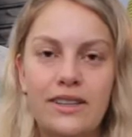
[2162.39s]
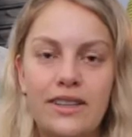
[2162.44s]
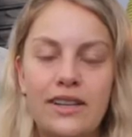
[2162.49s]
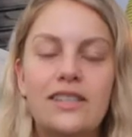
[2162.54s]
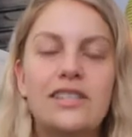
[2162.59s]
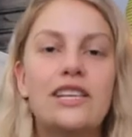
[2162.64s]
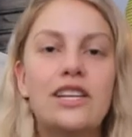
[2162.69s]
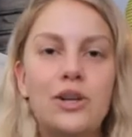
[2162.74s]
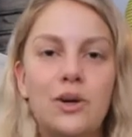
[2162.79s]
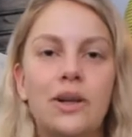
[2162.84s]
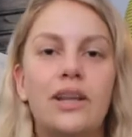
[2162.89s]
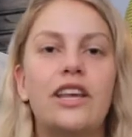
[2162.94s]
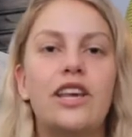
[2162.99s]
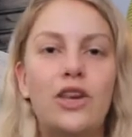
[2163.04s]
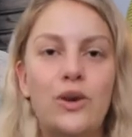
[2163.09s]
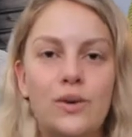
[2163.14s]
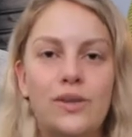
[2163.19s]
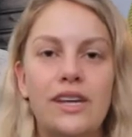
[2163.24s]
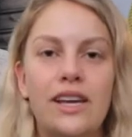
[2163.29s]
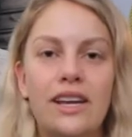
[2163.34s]
continually
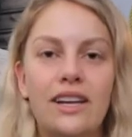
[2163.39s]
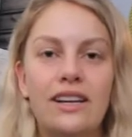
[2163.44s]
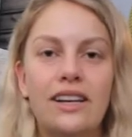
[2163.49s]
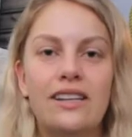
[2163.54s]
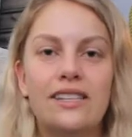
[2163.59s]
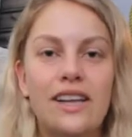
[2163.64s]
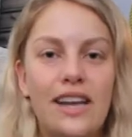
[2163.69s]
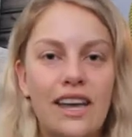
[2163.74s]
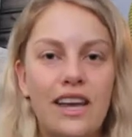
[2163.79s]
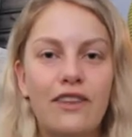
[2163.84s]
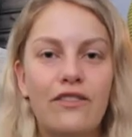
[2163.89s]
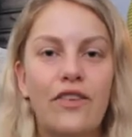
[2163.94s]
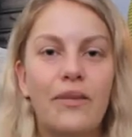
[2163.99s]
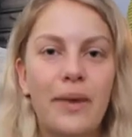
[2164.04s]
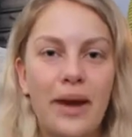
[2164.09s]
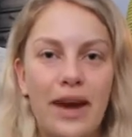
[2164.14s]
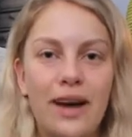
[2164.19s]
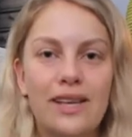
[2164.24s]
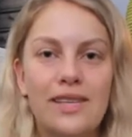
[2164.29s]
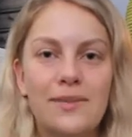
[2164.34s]
using and taking from
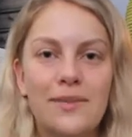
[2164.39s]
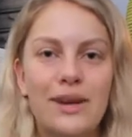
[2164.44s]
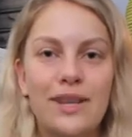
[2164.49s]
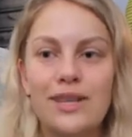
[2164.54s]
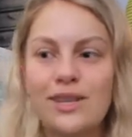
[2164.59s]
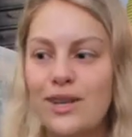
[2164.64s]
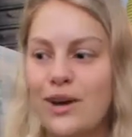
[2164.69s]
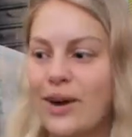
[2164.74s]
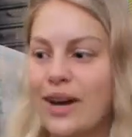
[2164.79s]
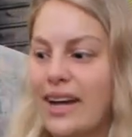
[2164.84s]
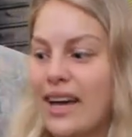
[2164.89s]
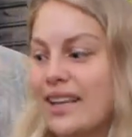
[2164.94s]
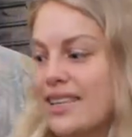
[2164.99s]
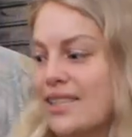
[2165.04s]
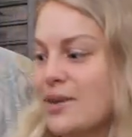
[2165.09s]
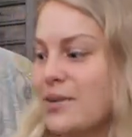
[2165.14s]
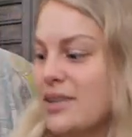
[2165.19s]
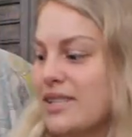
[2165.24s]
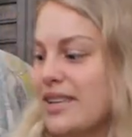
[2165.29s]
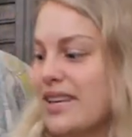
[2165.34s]
my husband so I guess
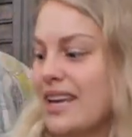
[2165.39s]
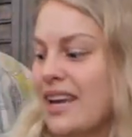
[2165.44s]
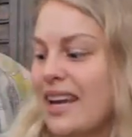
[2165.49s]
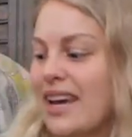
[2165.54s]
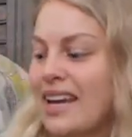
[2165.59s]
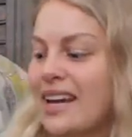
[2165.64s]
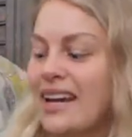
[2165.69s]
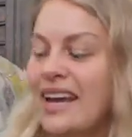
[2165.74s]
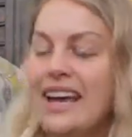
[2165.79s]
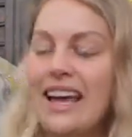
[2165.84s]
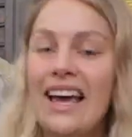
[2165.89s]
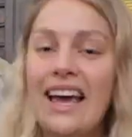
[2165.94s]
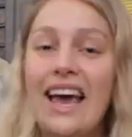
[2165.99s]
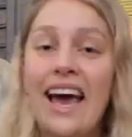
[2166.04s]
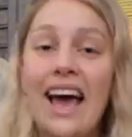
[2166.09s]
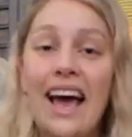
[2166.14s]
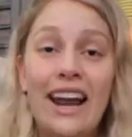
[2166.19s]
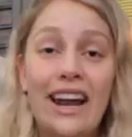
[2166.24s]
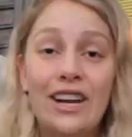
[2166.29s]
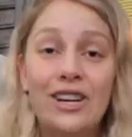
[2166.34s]
it was a need
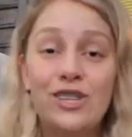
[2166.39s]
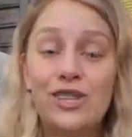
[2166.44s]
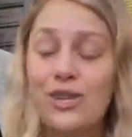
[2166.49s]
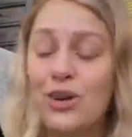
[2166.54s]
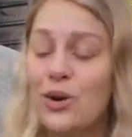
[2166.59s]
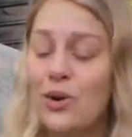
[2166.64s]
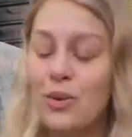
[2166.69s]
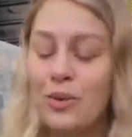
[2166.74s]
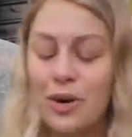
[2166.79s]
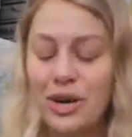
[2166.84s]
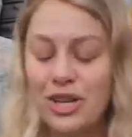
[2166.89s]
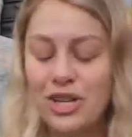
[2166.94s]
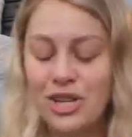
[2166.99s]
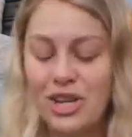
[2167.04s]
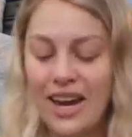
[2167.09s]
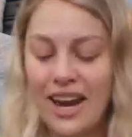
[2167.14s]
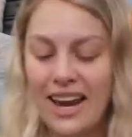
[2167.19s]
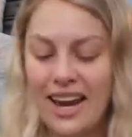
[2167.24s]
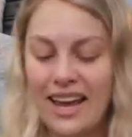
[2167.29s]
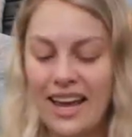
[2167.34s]
and I just so
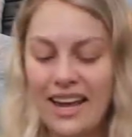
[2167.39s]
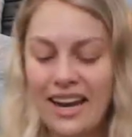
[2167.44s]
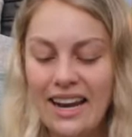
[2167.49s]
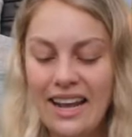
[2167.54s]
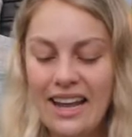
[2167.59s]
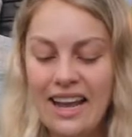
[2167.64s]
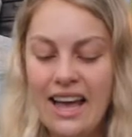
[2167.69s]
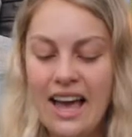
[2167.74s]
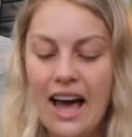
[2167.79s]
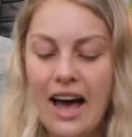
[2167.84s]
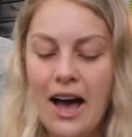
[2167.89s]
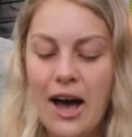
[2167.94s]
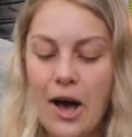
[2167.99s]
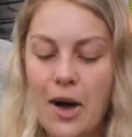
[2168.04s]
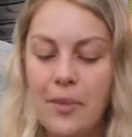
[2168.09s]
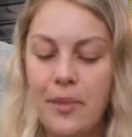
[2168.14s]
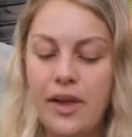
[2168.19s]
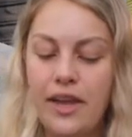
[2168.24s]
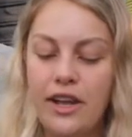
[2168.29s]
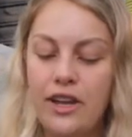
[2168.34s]
appreciate it.
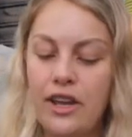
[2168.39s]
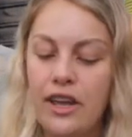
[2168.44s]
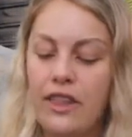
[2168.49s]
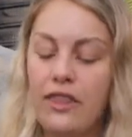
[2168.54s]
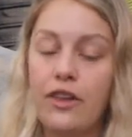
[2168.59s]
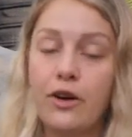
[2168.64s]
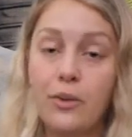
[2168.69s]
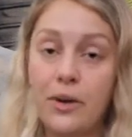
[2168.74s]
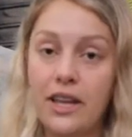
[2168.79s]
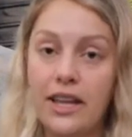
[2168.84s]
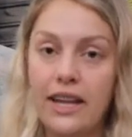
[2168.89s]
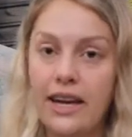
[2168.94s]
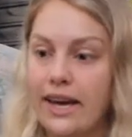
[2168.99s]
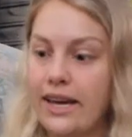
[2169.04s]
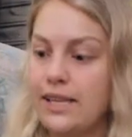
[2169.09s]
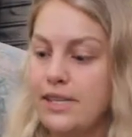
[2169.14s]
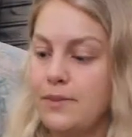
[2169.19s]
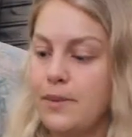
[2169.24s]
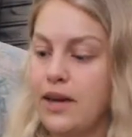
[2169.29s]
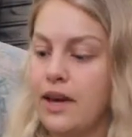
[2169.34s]
Um, and they're really
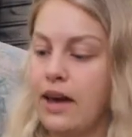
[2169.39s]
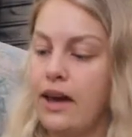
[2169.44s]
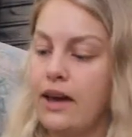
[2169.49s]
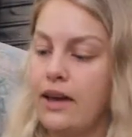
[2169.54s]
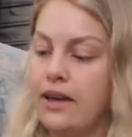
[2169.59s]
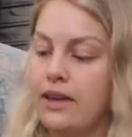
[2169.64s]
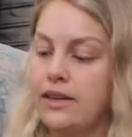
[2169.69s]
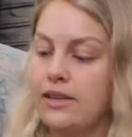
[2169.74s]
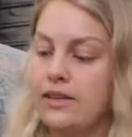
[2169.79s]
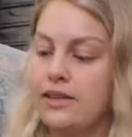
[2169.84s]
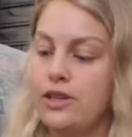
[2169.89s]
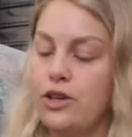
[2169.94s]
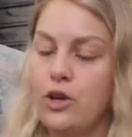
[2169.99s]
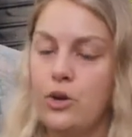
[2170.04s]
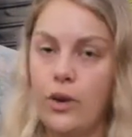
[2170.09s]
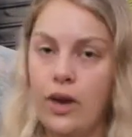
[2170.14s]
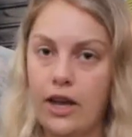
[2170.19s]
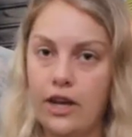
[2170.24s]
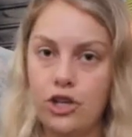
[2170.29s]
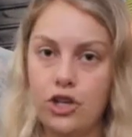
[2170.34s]
nice because
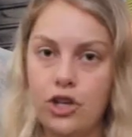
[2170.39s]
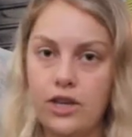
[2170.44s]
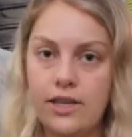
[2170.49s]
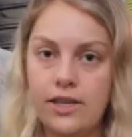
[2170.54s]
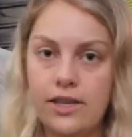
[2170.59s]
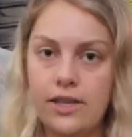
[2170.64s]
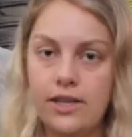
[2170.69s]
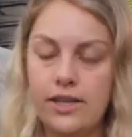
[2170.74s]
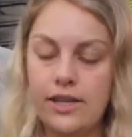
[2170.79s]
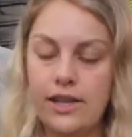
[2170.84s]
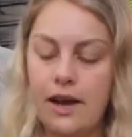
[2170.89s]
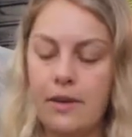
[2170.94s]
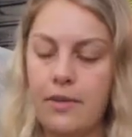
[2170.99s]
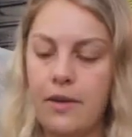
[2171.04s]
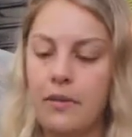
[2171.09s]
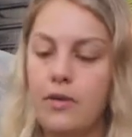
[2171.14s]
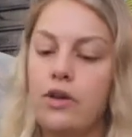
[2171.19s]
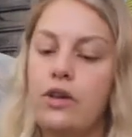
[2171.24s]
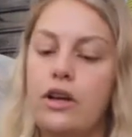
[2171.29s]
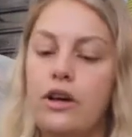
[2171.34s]
you can just snap
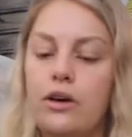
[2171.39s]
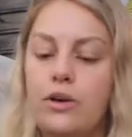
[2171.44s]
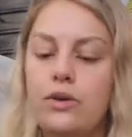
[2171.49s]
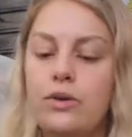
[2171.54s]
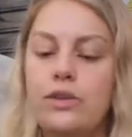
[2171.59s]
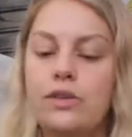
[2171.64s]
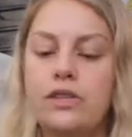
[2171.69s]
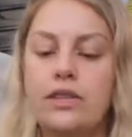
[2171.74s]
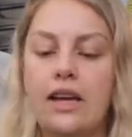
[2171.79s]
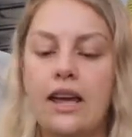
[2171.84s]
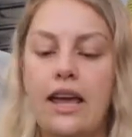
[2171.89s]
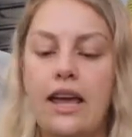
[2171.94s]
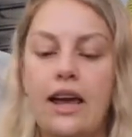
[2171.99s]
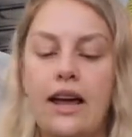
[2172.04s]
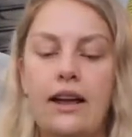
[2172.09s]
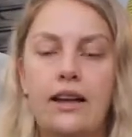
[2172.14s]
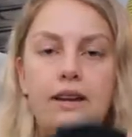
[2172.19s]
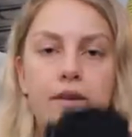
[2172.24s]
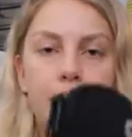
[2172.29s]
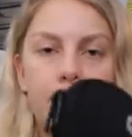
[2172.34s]
them closed
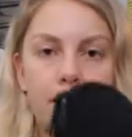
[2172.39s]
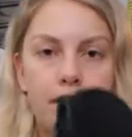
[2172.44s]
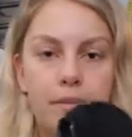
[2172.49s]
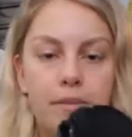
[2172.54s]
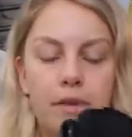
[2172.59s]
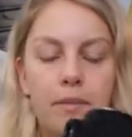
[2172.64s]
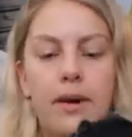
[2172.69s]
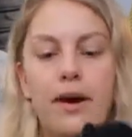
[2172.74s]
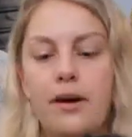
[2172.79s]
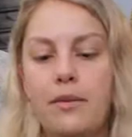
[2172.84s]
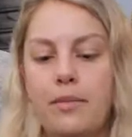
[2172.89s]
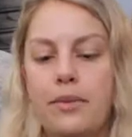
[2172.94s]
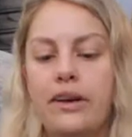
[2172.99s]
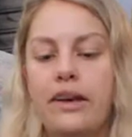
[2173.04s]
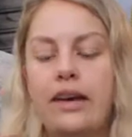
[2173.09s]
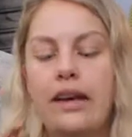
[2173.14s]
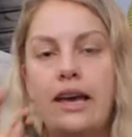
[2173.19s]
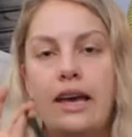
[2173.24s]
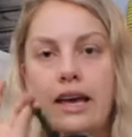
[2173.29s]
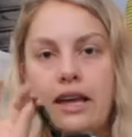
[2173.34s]
and zip them up.
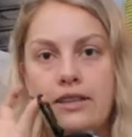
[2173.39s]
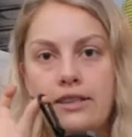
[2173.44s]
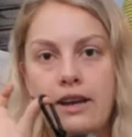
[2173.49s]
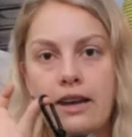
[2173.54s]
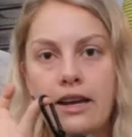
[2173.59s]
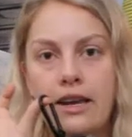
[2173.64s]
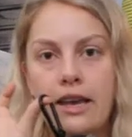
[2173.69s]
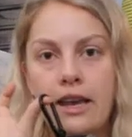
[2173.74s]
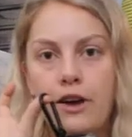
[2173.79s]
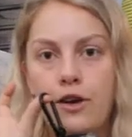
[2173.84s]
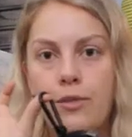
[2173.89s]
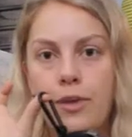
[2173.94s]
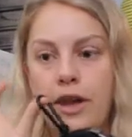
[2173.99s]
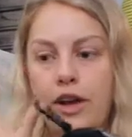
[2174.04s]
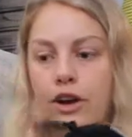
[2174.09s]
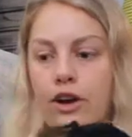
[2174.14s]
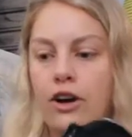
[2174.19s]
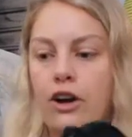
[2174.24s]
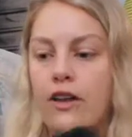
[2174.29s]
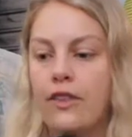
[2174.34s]
It's got a
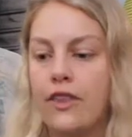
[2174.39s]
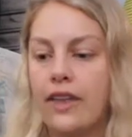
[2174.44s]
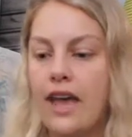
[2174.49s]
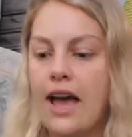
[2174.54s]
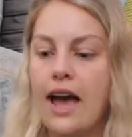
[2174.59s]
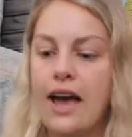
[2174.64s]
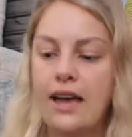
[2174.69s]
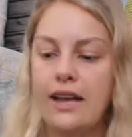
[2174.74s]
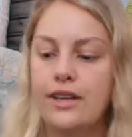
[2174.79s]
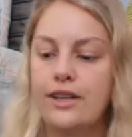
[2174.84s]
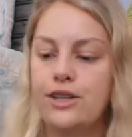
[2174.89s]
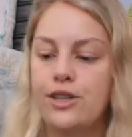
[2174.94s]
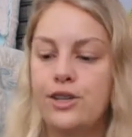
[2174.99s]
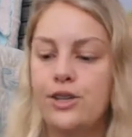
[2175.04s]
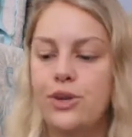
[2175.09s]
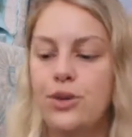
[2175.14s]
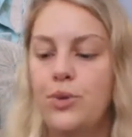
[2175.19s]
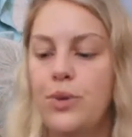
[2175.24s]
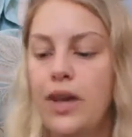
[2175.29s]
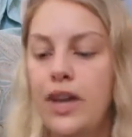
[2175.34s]
carabiner on the end
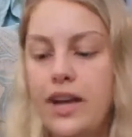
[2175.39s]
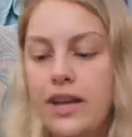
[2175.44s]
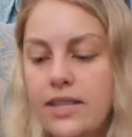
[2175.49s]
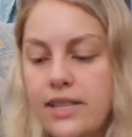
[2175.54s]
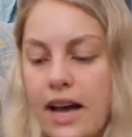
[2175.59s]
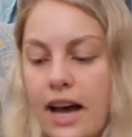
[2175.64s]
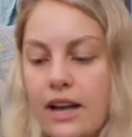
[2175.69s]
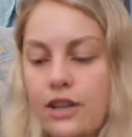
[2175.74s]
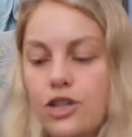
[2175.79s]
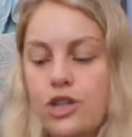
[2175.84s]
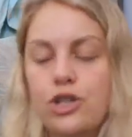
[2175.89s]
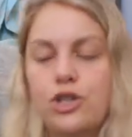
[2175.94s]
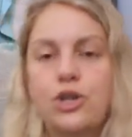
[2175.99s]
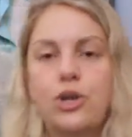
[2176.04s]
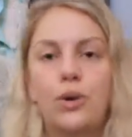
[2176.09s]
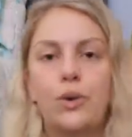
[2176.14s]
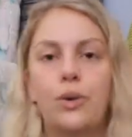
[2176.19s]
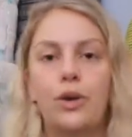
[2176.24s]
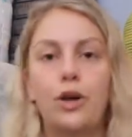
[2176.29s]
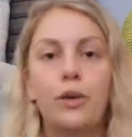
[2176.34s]
so you can attach it
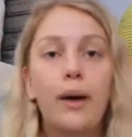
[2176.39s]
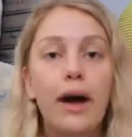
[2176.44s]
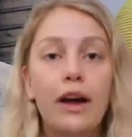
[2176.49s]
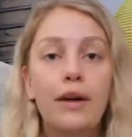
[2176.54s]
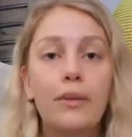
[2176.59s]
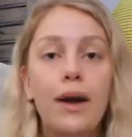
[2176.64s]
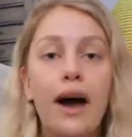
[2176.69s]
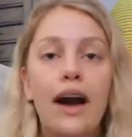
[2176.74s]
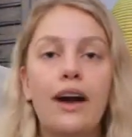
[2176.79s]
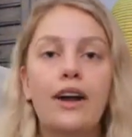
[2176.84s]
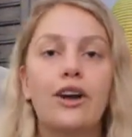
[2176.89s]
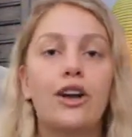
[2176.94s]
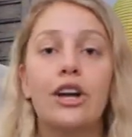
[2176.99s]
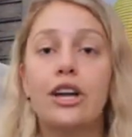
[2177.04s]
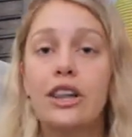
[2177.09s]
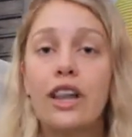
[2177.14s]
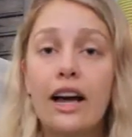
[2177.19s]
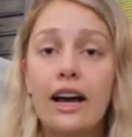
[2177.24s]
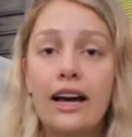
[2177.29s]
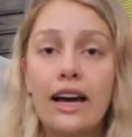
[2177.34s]
to your backpack or
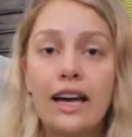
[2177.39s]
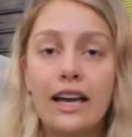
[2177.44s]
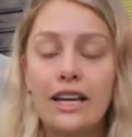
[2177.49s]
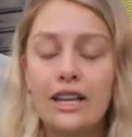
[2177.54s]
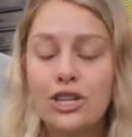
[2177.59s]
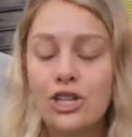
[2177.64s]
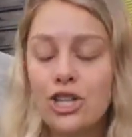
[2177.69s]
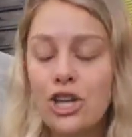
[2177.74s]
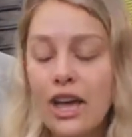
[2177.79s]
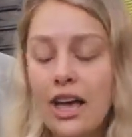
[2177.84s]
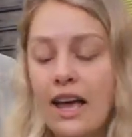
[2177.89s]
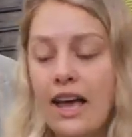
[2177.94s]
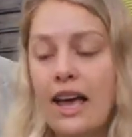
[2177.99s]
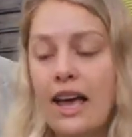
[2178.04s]
your luggage.